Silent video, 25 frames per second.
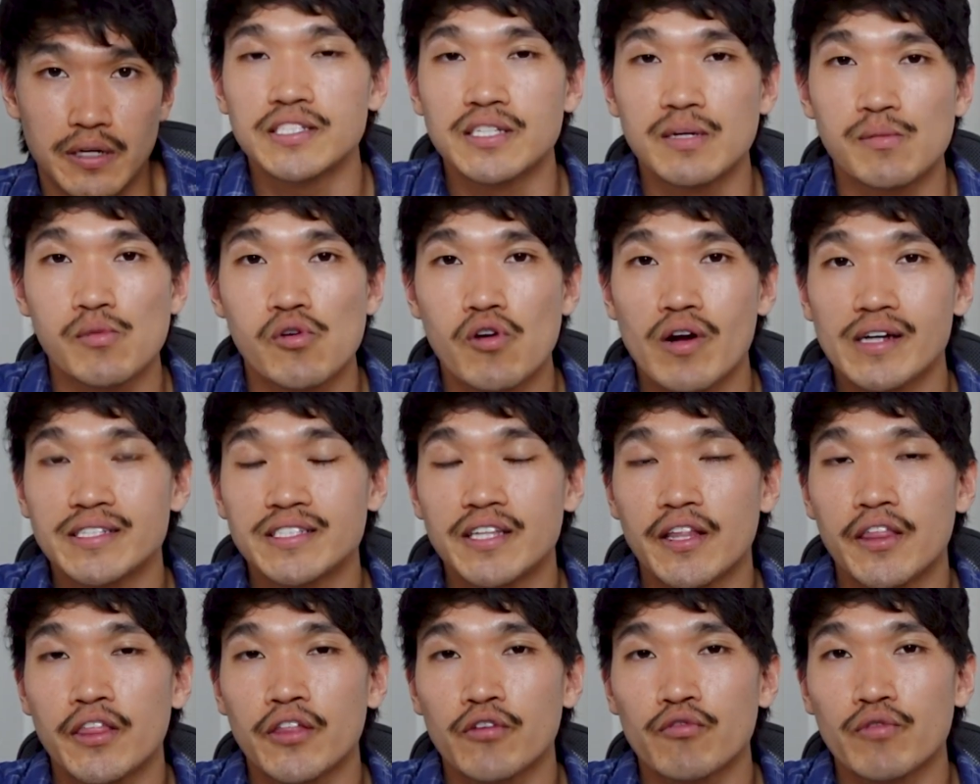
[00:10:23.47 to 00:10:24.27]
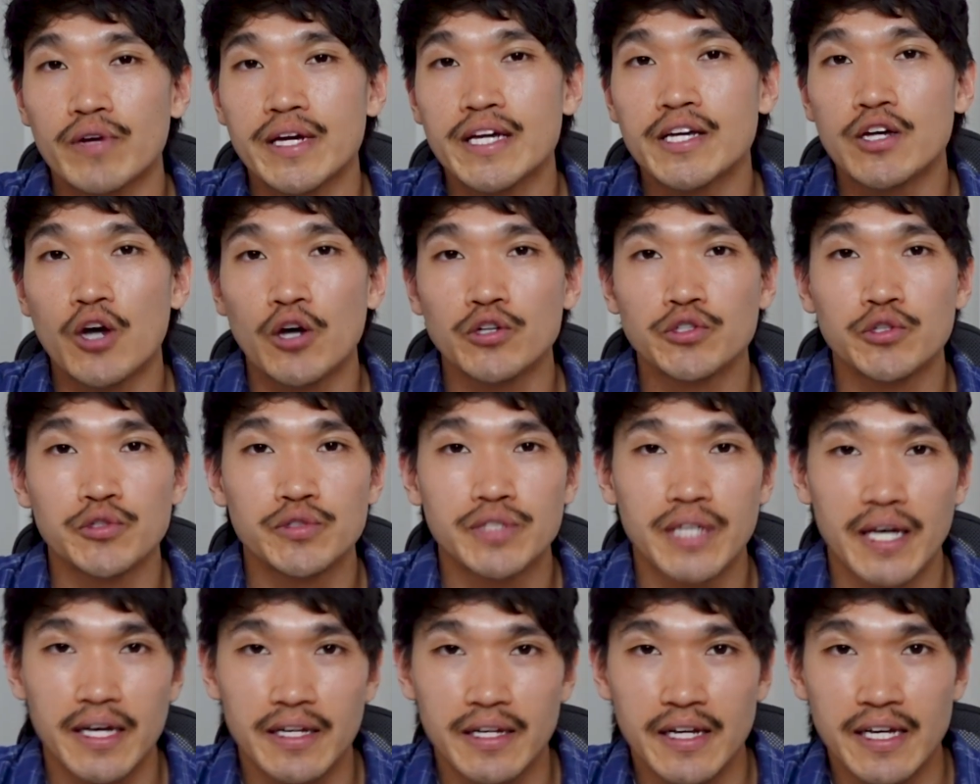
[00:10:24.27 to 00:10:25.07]
Summarize the 3 go-to
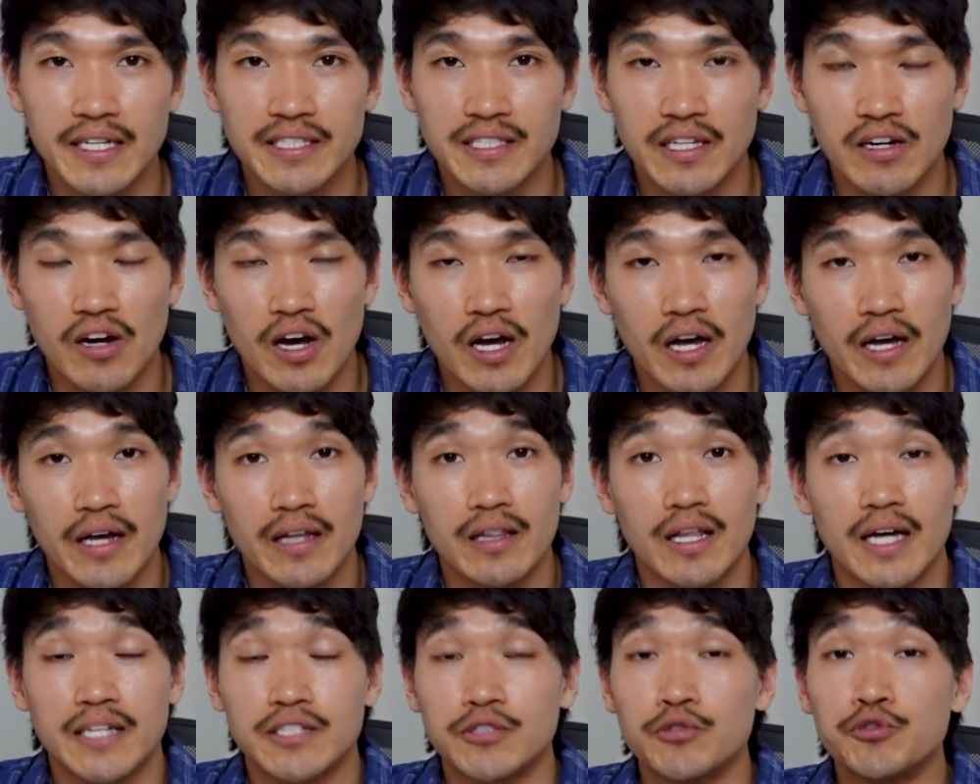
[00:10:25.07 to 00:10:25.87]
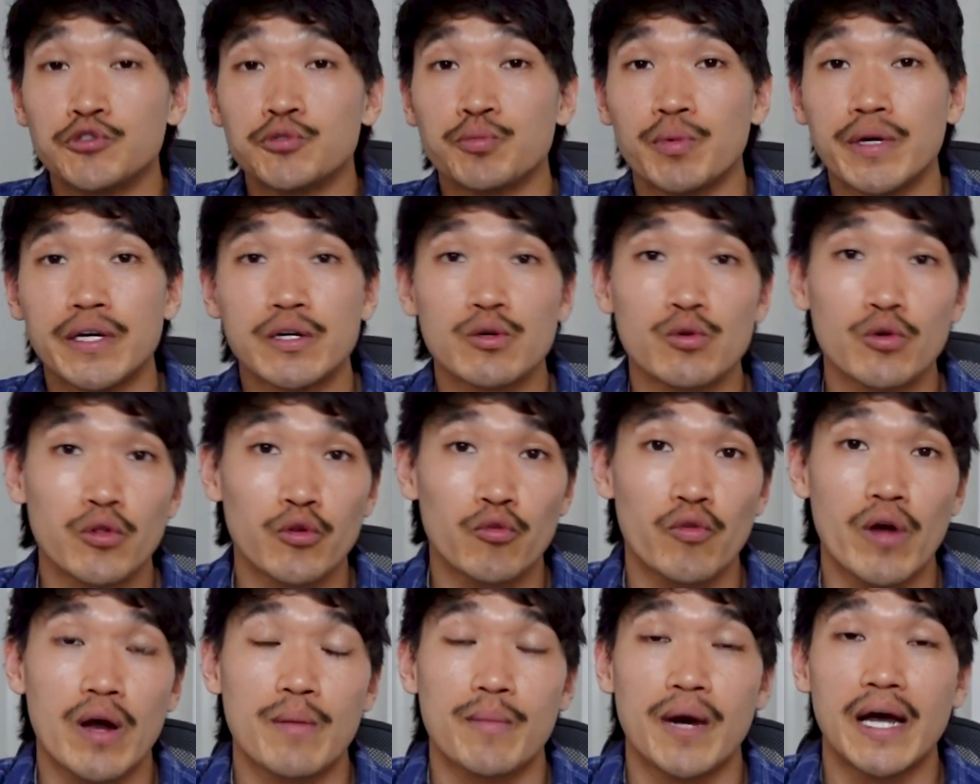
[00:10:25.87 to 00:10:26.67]
techniques that I like to sprinkle
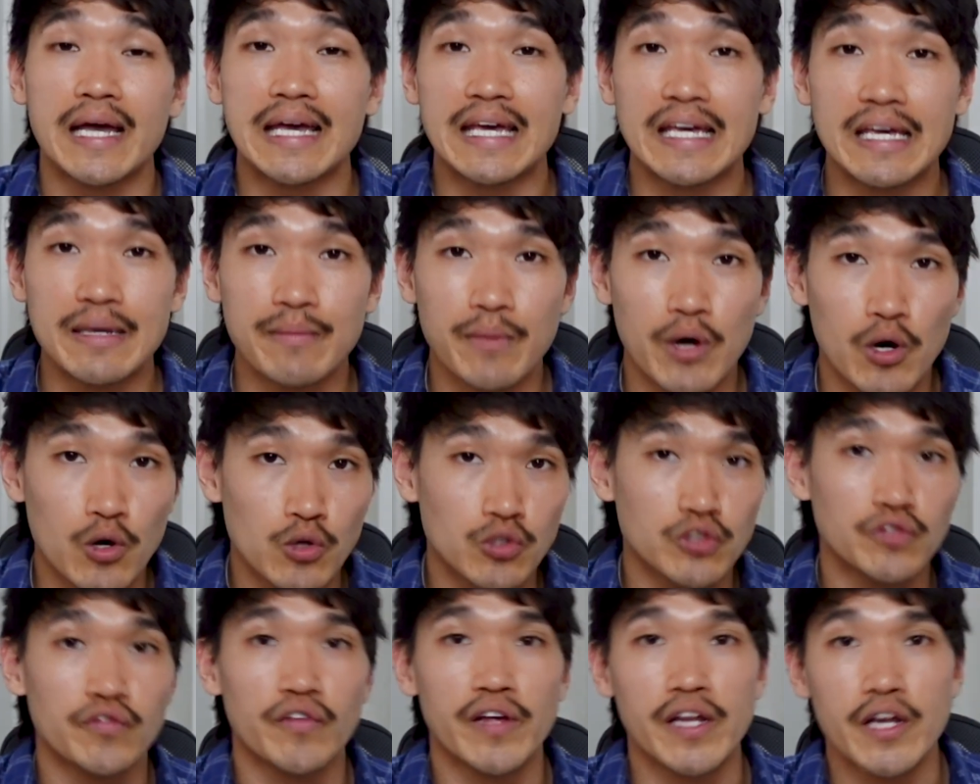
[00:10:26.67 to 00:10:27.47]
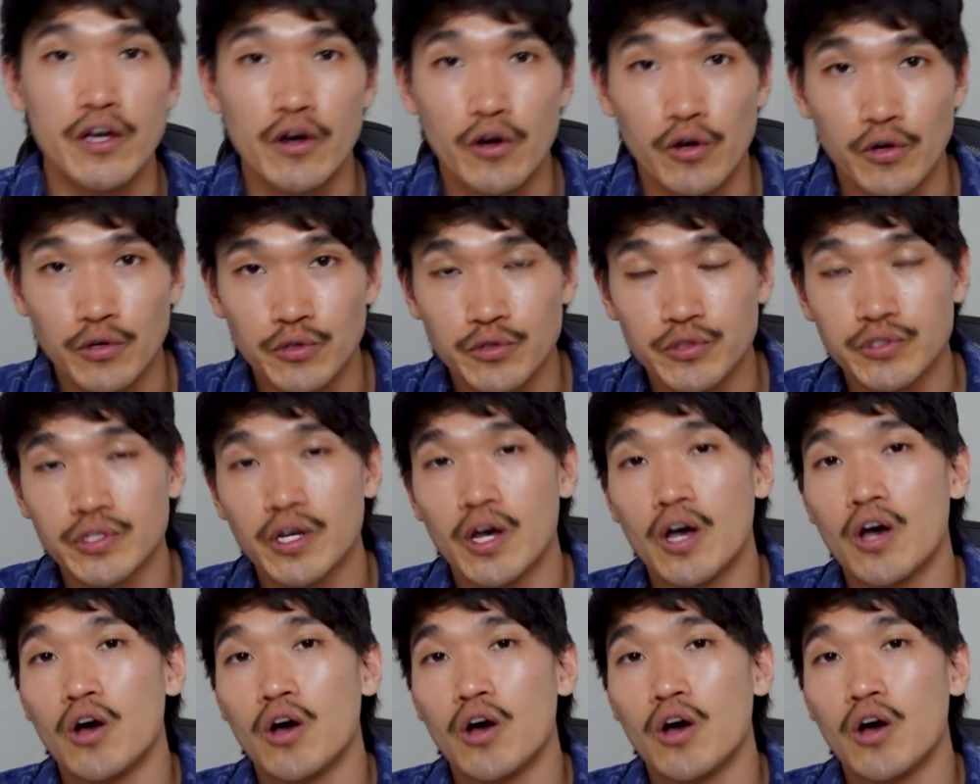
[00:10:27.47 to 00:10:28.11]
throughout my emails, videos,